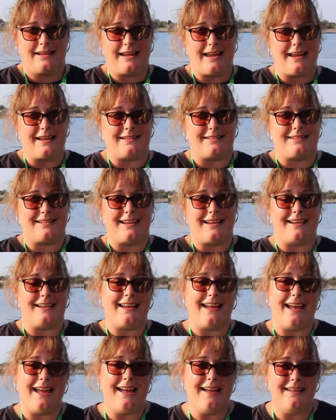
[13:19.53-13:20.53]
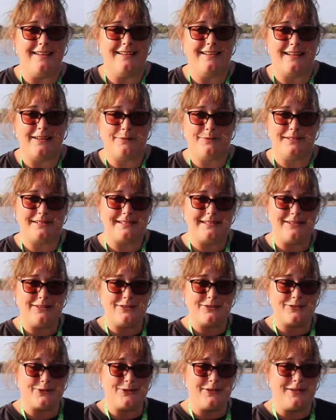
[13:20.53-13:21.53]
Okay, take care and I'll see
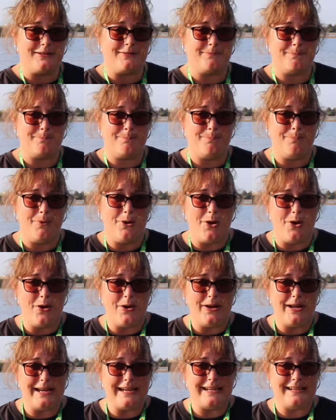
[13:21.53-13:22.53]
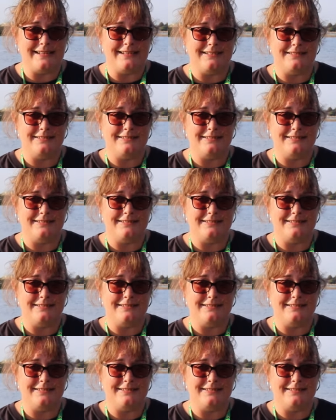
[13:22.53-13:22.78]
you soon. Bye!